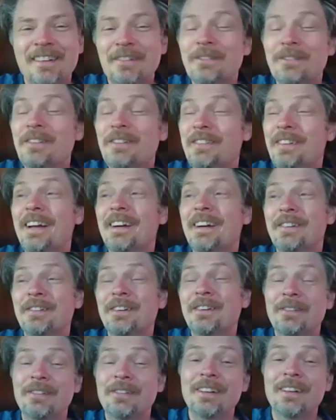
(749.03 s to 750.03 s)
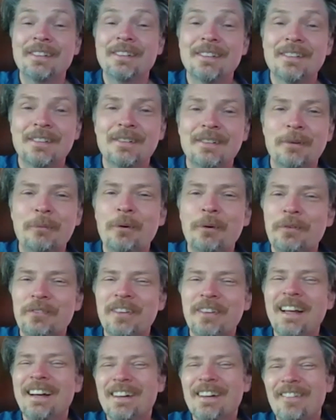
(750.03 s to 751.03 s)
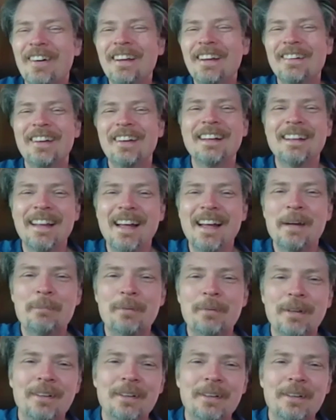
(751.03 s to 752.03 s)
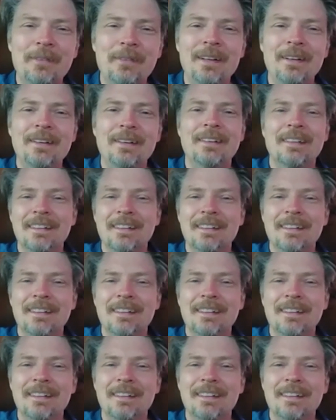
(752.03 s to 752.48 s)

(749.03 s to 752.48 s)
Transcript: was actually quite almost not quite like that, but I mean,